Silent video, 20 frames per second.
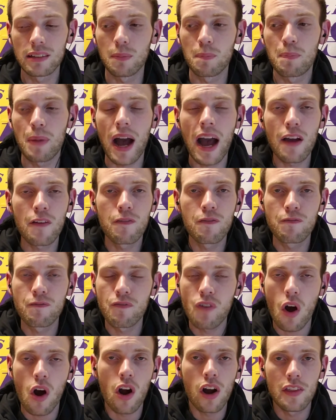By
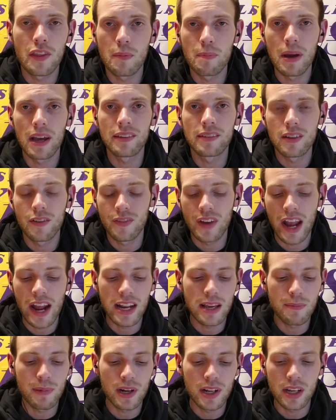far the best of
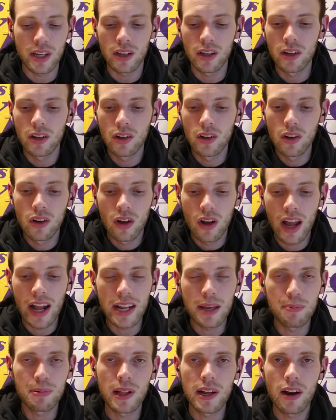anybody,
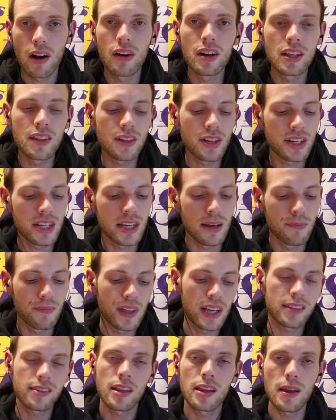any player on either team.
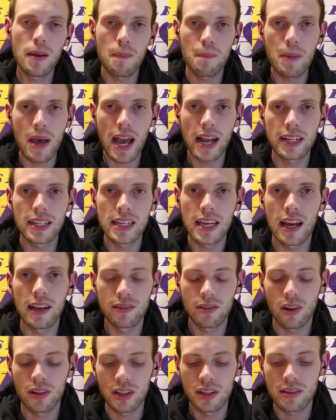That's the impact he
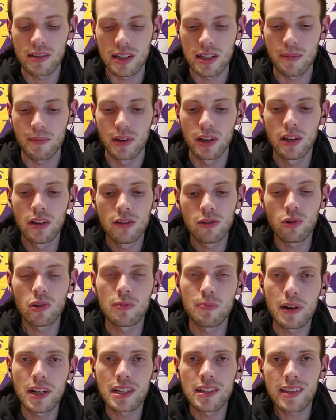has on this team. So
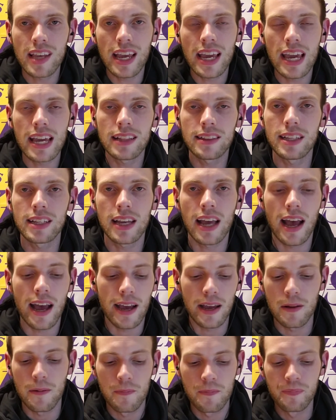as much as I hate the
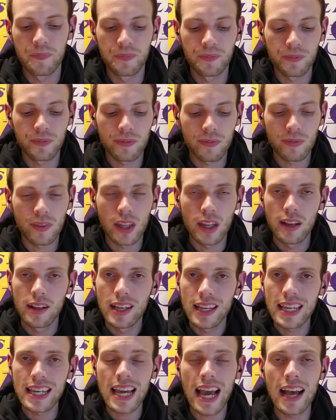guy,
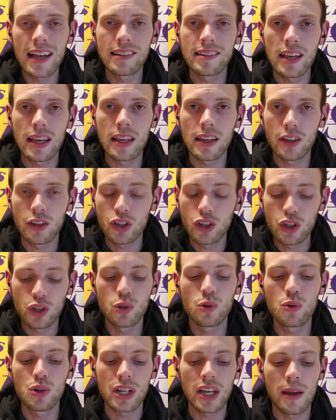he has a
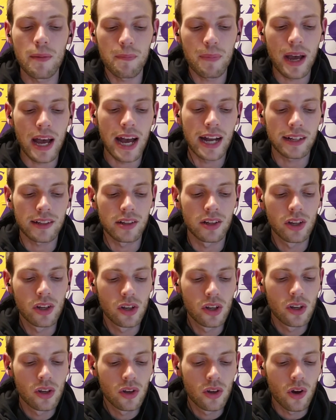huge impact
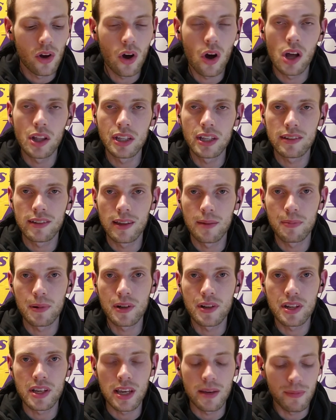on this
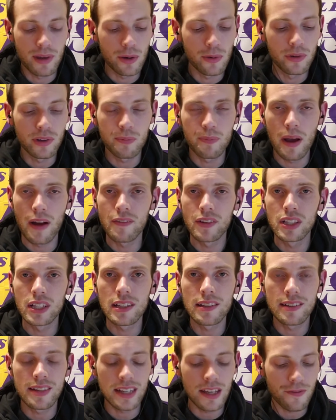Clipper team. It was
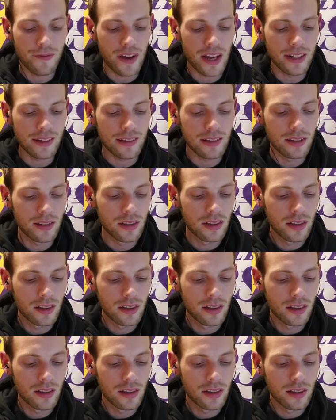Beverley's defense.